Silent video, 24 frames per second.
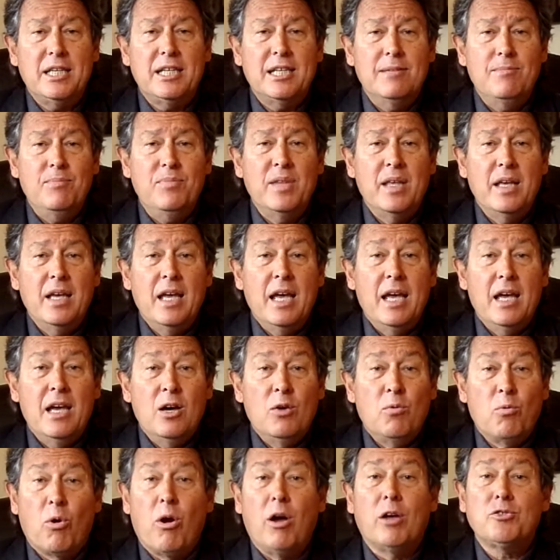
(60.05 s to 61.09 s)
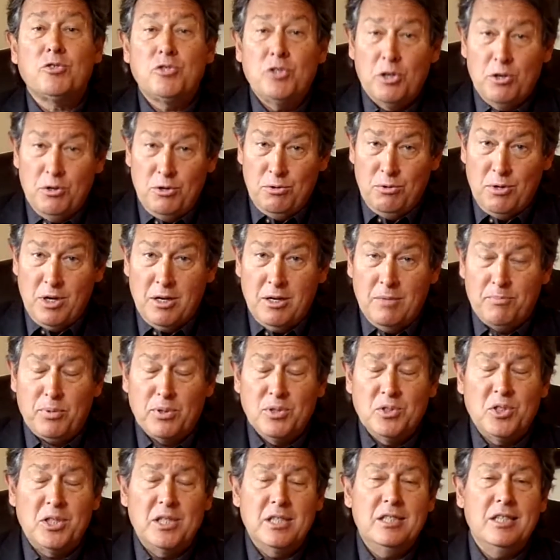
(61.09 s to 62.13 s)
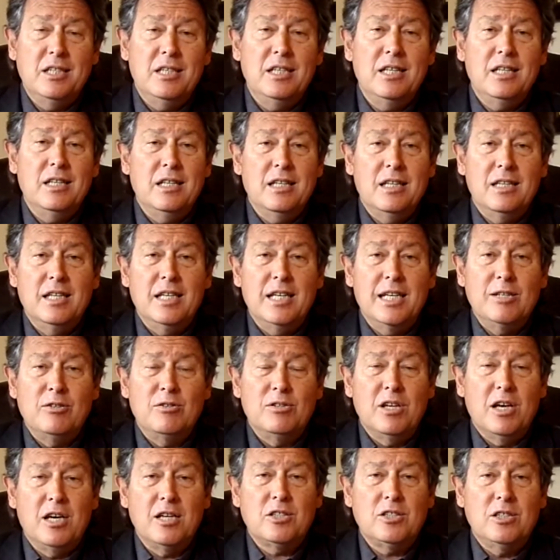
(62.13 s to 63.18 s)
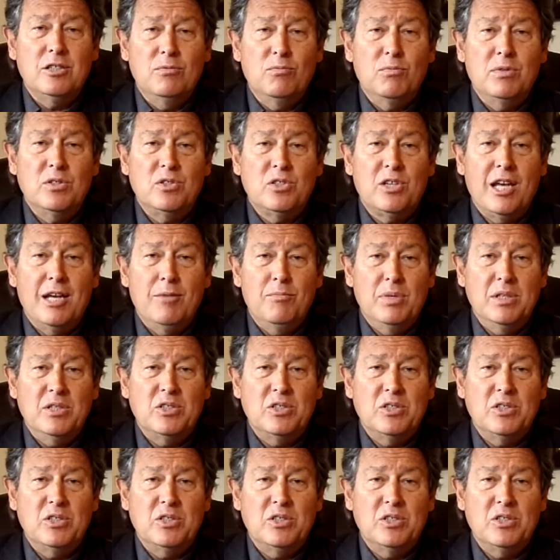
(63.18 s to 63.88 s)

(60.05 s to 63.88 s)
And we're also presenting the introduction, which can be